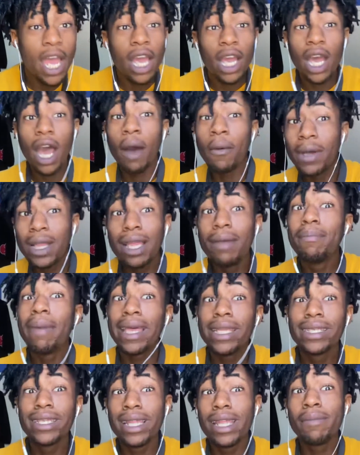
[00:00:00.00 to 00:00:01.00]
Kawaki
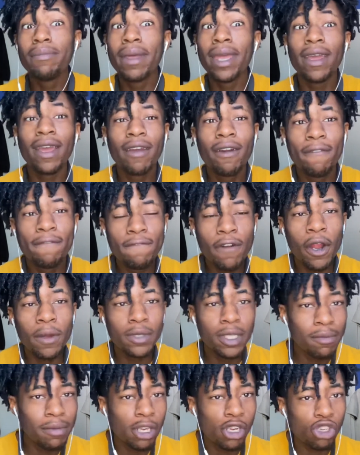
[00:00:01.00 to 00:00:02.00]
basically being confirmed
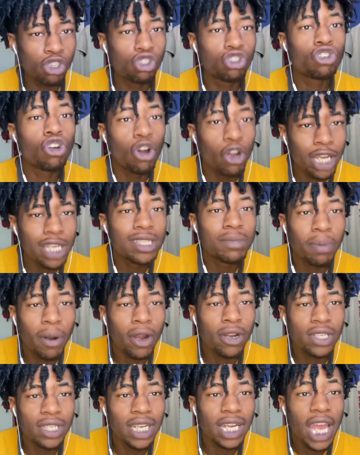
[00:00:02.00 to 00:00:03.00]
to be the strongest
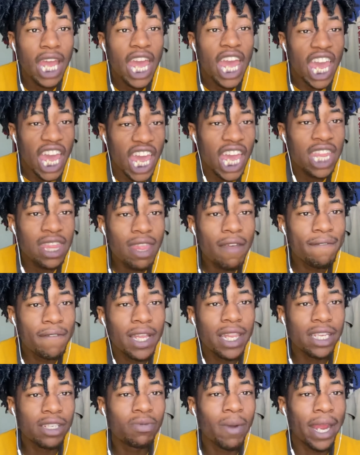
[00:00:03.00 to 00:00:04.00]
person in the
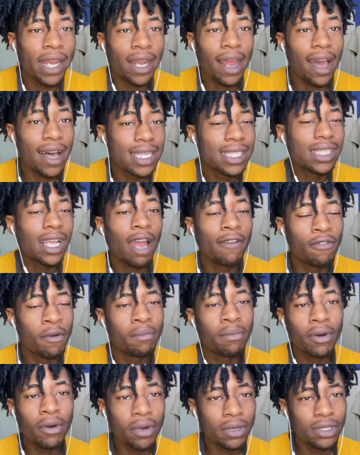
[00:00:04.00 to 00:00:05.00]
village right now, aside from
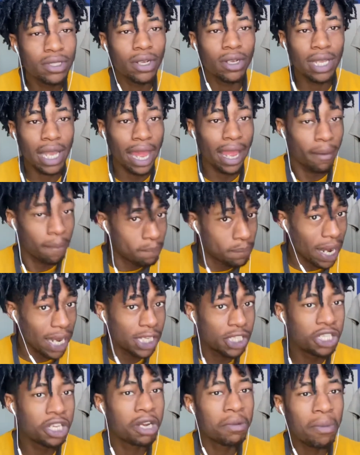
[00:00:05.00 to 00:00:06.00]
Boruto, like, by
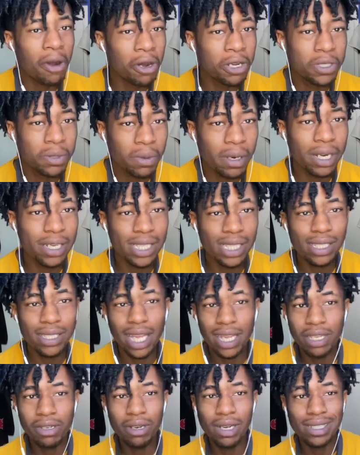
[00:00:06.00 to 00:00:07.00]
Shikamaru's words. He's
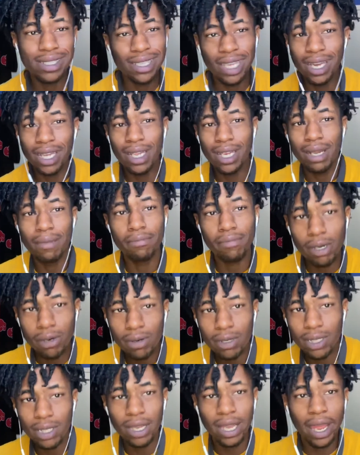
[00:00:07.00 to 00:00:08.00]
like, you know what I'm saying? Other than
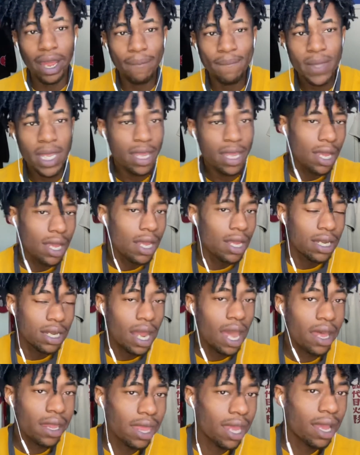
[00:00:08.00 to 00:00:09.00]
Boruto, like,
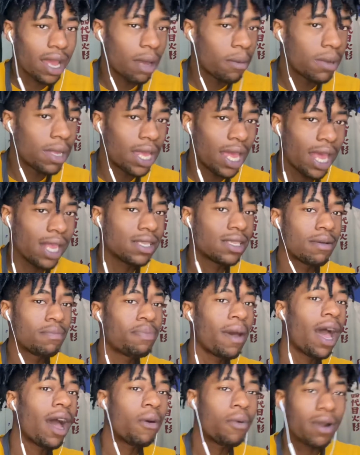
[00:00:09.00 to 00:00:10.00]
now that Kawaki has the
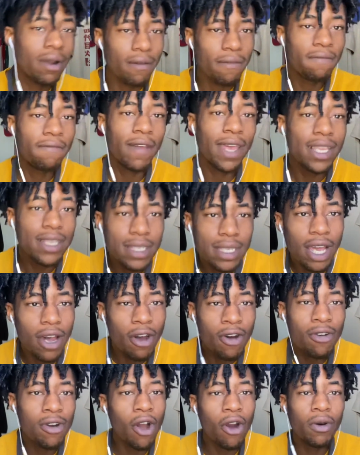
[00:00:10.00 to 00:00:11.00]
power to face
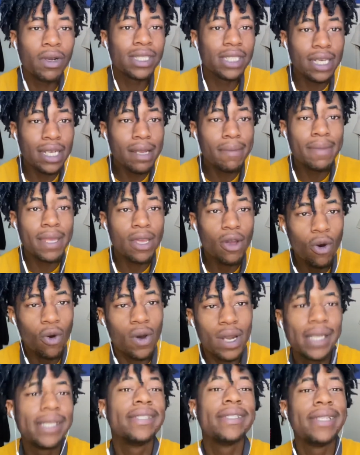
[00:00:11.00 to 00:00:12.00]
Code is gonna be
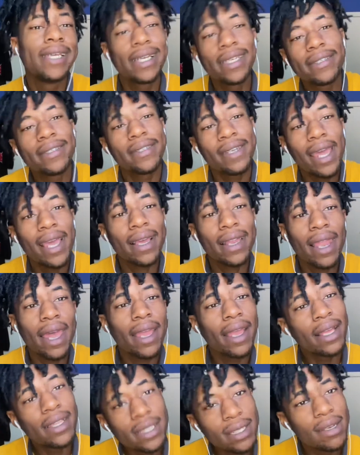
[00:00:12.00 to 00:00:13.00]
on this nigga's neck,
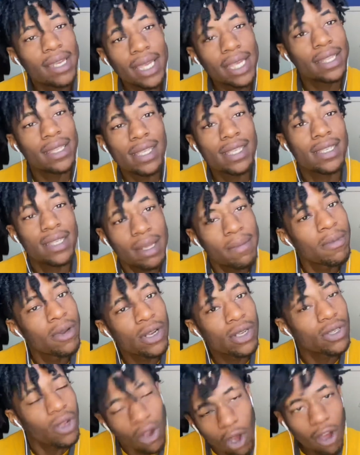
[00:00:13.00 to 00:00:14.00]
like, until he gets his
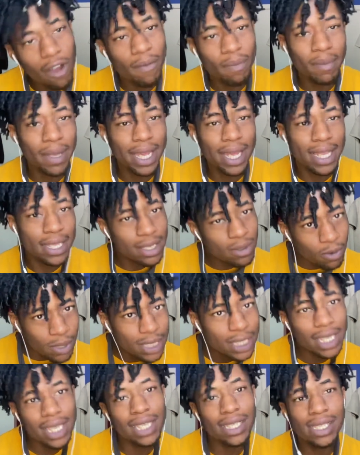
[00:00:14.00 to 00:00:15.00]
limiters off, because
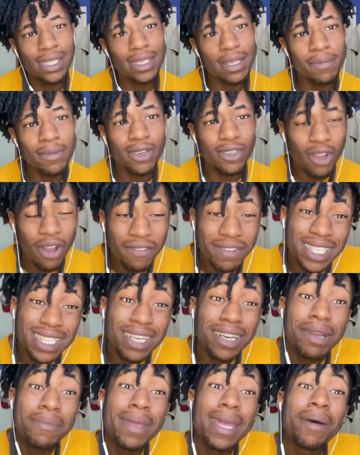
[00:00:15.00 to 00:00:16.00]
once he gets his limiters off, he's
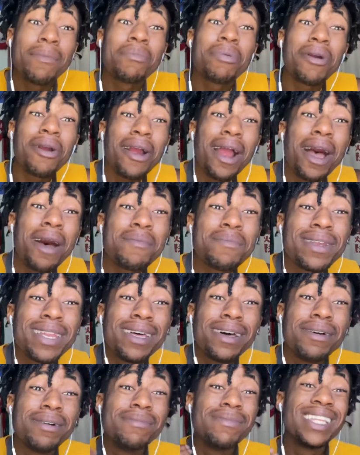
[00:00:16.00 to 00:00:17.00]
gonna be a problem.
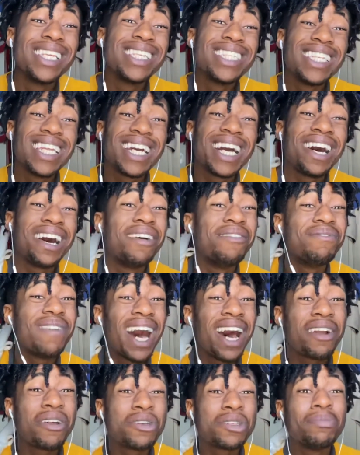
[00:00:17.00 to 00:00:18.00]
This nigga
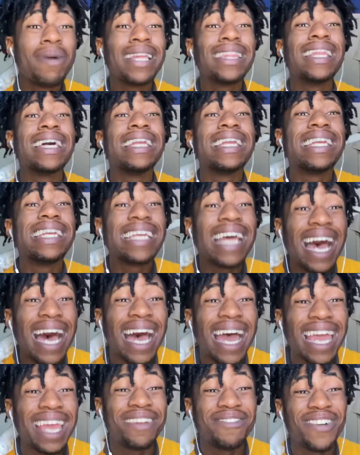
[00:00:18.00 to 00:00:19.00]
Amato's about to
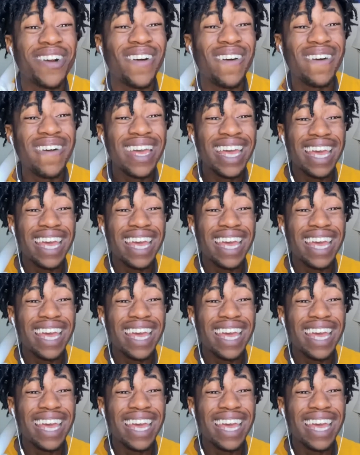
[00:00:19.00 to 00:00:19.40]
die, bro.